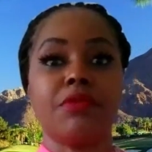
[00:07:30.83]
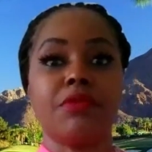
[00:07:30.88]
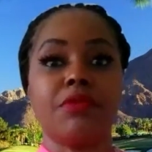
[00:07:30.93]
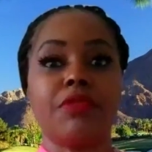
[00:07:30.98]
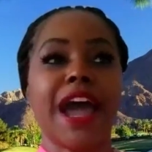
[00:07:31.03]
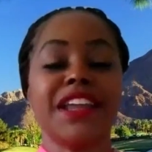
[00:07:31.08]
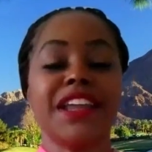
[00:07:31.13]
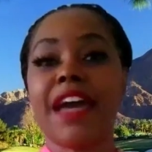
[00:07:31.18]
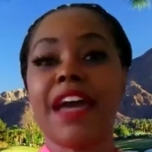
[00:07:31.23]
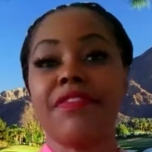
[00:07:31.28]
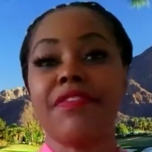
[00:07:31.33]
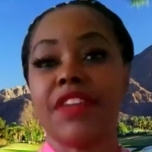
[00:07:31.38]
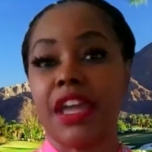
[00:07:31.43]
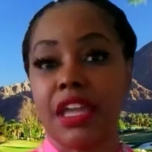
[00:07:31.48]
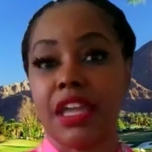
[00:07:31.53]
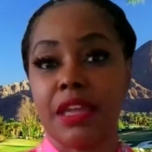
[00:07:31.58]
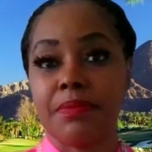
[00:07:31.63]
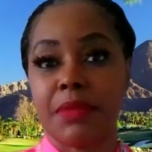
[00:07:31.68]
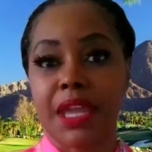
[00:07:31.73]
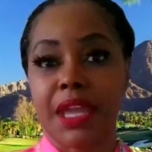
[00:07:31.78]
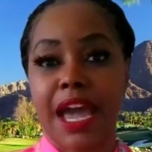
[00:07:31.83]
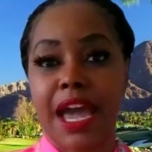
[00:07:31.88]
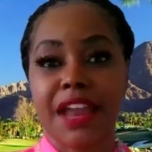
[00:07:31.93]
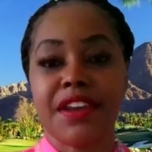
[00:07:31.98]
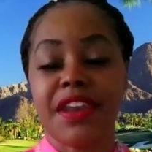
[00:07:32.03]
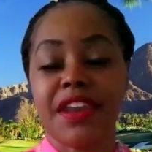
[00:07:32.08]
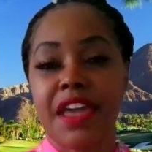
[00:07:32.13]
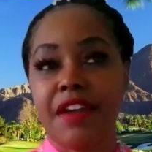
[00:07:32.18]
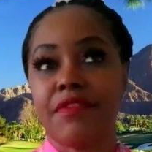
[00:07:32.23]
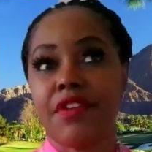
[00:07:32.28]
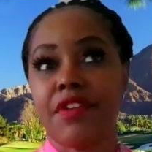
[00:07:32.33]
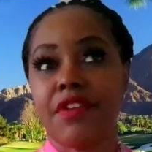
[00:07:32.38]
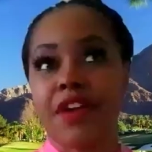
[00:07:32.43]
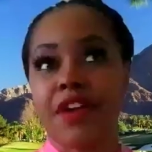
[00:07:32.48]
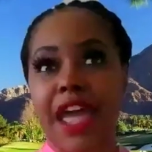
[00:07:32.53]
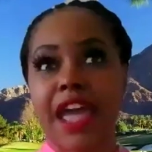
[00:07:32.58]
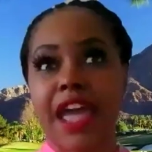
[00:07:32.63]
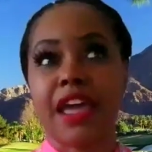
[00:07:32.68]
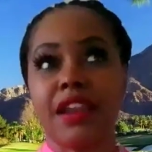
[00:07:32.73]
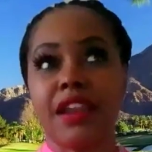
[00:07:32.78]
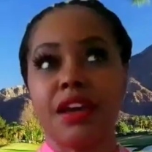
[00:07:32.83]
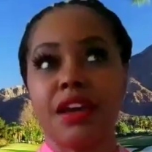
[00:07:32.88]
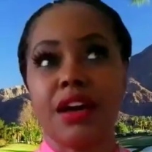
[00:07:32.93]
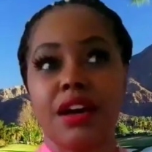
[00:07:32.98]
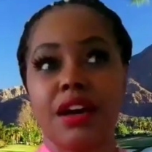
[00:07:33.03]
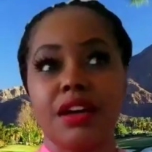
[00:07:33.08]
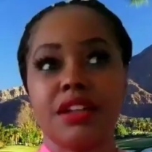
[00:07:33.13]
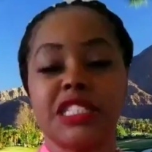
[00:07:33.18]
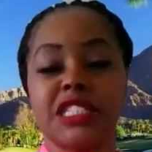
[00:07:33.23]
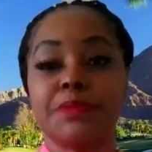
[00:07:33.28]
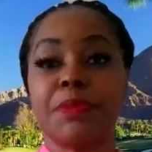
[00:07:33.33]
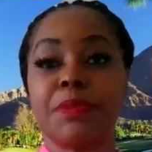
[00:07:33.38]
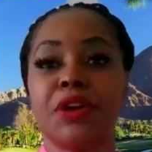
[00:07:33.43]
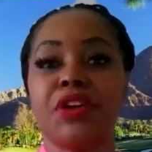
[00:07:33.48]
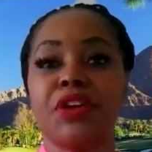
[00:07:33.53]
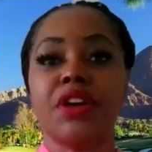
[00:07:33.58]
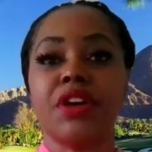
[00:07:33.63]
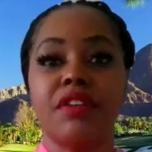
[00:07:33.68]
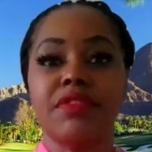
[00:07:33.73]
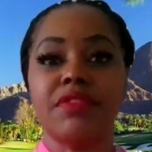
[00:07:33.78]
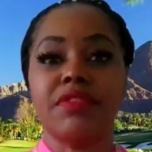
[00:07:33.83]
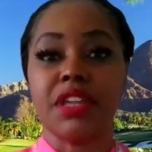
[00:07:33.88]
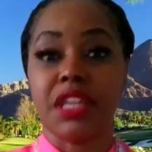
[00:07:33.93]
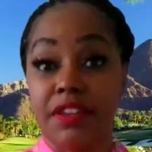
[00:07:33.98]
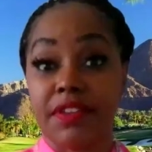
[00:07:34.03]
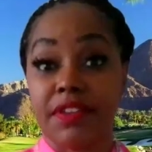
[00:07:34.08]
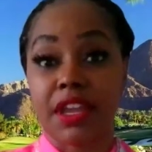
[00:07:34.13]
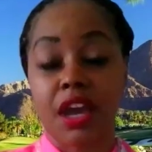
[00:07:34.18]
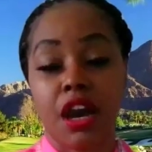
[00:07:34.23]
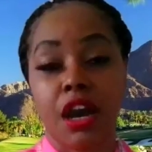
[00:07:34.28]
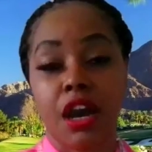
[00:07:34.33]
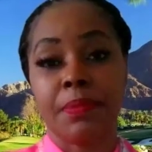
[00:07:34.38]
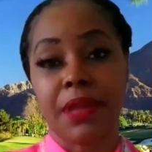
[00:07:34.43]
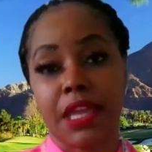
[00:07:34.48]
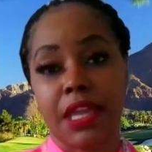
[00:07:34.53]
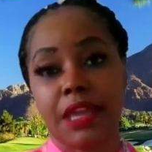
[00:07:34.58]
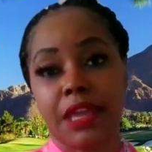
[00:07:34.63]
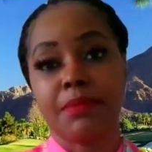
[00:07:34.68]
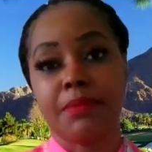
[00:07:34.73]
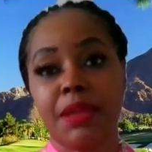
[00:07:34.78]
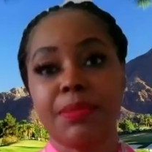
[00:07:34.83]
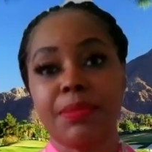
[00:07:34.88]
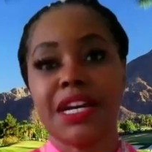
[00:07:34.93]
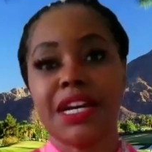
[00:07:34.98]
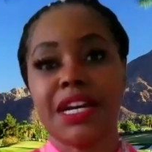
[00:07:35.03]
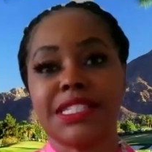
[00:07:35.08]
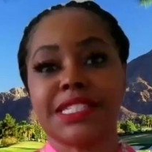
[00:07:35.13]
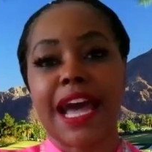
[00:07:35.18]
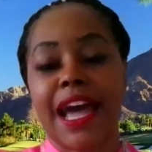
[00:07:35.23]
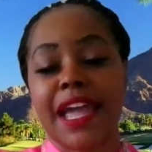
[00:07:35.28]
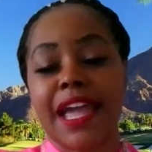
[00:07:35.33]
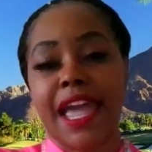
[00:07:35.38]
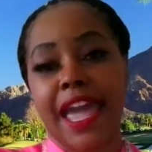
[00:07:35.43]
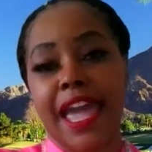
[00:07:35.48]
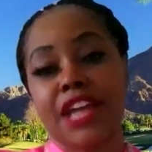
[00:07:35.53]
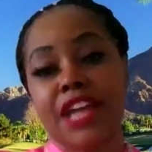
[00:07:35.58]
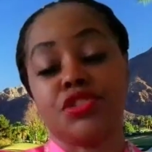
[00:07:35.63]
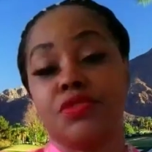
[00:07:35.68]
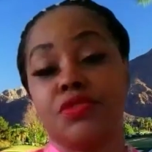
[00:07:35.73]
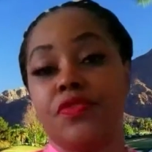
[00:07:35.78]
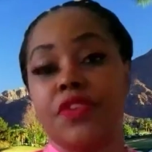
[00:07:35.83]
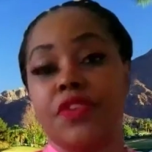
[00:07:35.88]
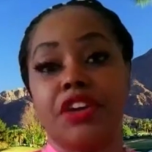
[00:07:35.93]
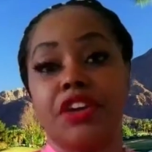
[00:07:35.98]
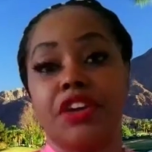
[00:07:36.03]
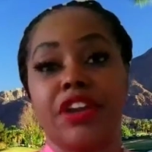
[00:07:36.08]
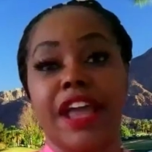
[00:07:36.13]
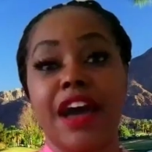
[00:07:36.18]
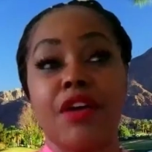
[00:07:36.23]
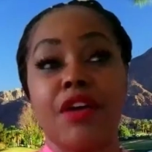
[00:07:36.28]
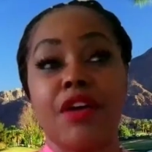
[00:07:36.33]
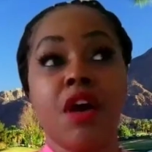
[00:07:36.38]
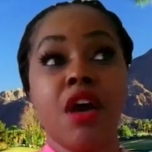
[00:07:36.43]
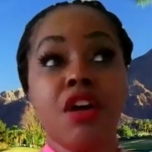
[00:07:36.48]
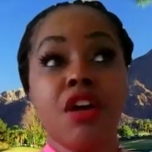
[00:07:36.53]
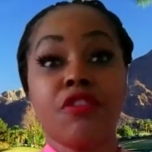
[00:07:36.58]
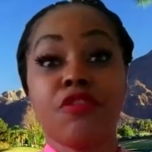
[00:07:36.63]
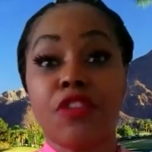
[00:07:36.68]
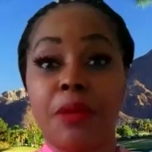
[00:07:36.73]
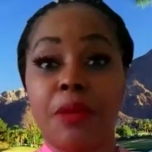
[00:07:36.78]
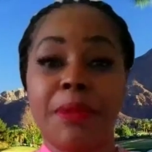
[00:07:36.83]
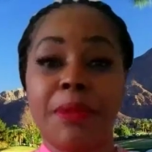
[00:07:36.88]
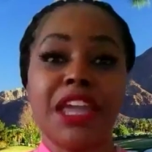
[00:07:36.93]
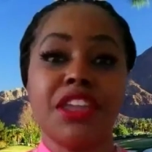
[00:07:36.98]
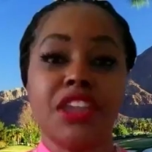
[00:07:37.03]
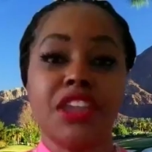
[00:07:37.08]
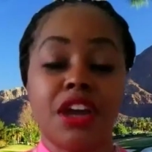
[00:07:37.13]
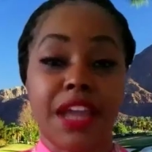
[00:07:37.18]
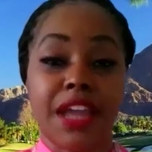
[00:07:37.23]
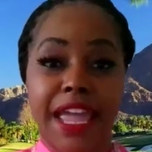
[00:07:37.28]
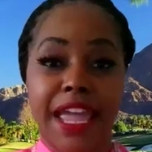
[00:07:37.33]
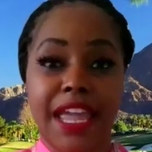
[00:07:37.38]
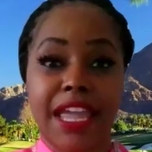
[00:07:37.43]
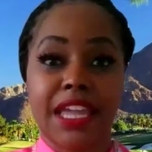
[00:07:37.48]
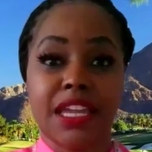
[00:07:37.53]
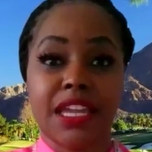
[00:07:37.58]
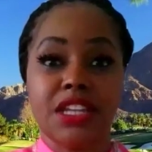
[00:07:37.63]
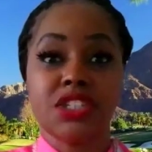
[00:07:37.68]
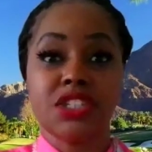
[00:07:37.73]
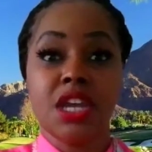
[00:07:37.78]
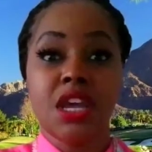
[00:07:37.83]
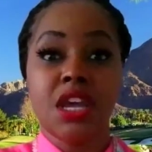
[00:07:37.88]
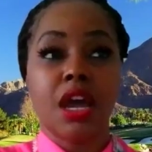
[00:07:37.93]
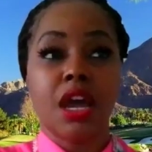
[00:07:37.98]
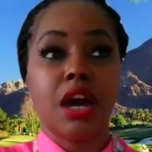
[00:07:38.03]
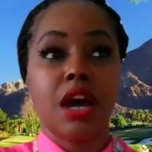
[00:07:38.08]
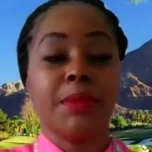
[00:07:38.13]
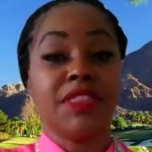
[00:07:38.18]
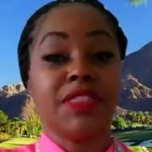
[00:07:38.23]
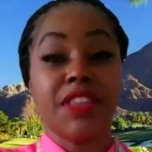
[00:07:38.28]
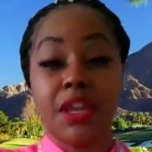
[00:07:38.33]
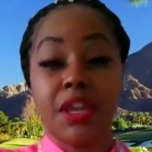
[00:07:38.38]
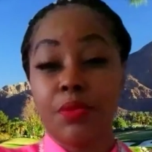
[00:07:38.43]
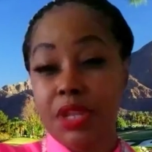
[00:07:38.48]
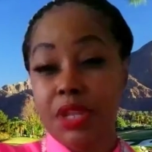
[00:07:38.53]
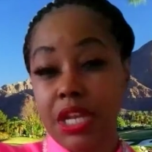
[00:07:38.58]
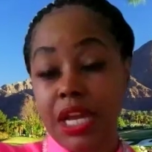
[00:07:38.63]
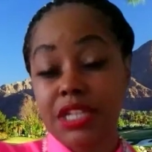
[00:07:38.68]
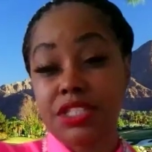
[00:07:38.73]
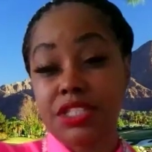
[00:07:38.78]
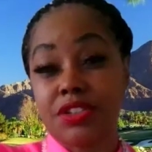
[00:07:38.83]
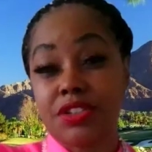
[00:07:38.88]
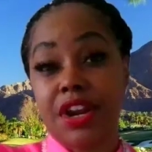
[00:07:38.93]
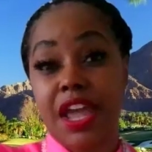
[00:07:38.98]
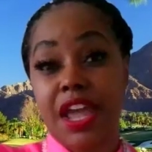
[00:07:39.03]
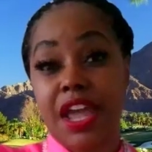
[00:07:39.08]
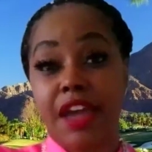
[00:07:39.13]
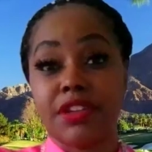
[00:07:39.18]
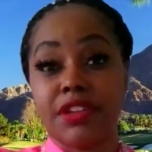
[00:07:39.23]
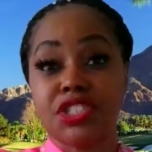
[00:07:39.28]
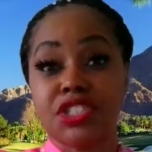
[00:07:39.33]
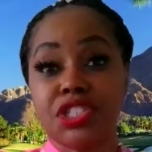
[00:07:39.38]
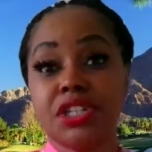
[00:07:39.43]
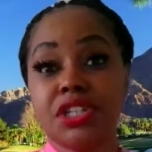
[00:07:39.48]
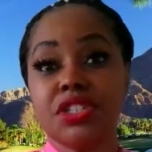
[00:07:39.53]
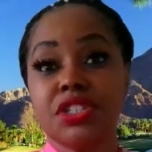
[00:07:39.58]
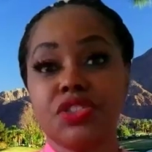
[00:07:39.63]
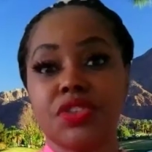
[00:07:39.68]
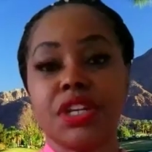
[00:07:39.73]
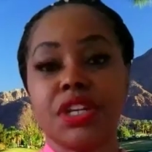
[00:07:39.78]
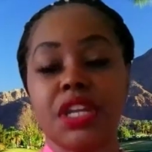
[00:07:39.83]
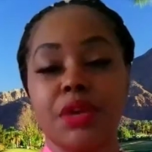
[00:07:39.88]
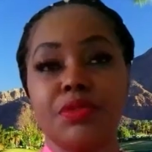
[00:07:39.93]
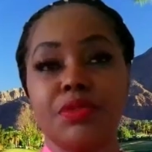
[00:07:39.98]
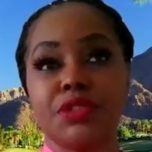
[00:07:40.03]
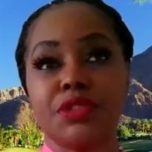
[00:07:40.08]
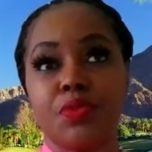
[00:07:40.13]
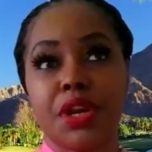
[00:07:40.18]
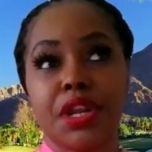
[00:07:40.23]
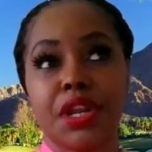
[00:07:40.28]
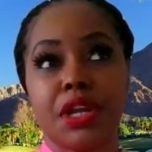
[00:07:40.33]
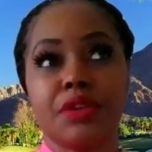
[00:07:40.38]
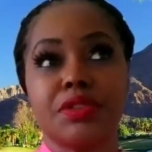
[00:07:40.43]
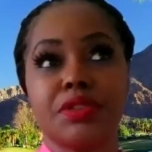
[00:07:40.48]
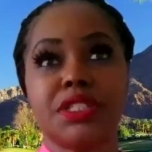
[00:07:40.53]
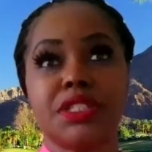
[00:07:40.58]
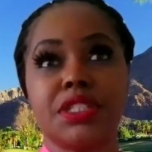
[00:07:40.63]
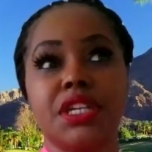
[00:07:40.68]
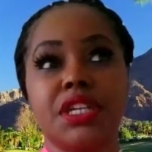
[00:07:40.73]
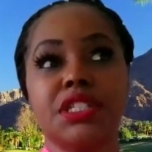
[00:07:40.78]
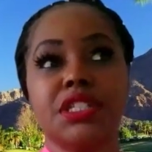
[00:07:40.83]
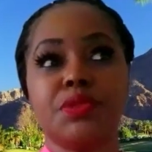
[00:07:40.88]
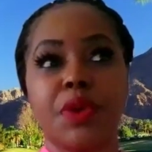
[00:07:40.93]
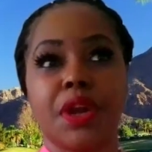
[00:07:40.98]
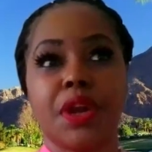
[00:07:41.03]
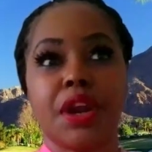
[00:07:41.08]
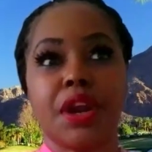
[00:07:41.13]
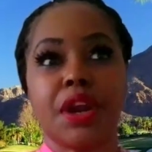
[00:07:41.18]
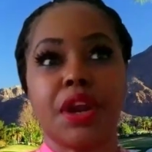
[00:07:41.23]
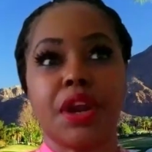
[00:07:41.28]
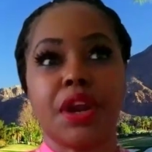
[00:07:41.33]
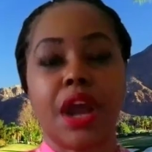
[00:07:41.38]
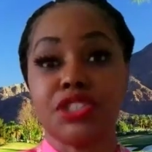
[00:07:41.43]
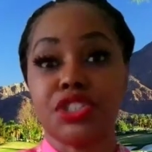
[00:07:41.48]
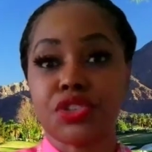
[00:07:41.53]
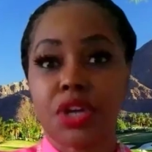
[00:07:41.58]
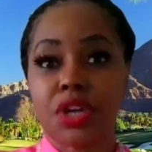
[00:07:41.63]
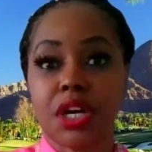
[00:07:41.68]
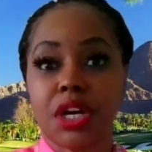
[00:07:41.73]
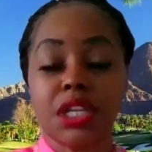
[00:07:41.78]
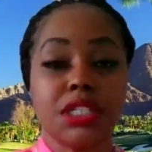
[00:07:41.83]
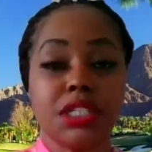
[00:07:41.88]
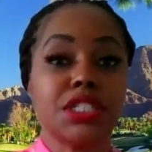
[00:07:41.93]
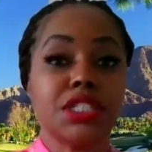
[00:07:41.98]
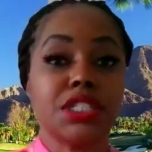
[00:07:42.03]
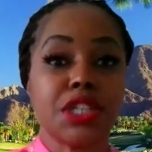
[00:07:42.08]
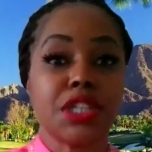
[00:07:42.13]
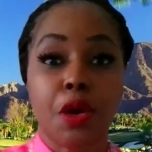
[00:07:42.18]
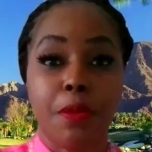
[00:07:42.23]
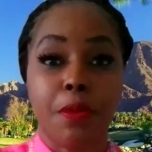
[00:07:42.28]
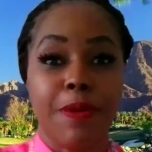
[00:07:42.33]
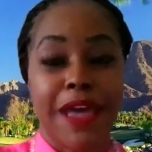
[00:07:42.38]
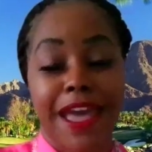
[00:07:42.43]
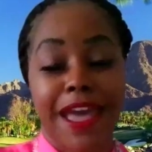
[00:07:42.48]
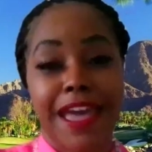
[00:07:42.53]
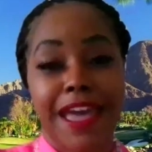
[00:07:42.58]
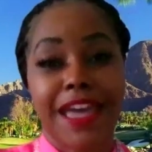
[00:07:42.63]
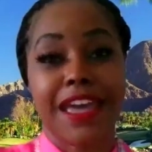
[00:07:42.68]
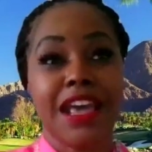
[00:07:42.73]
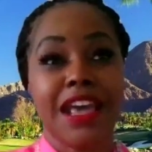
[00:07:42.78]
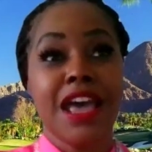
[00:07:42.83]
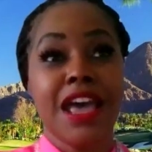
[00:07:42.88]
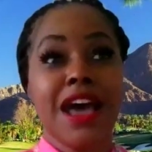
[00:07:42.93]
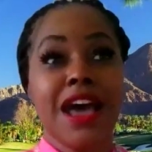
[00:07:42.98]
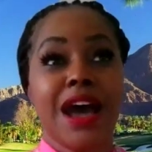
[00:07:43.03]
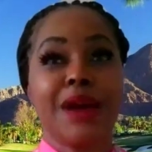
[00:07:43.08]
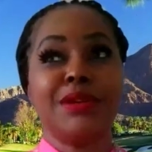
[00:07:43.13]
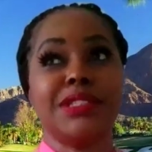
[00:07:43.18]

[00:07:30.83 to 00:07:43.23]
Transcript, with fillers: I didn't have that in me. I never had a spirit of giving up in me because I had to figure it out from a young age. Um, and then when I started having children, it was one of those things where I was struggling so bad.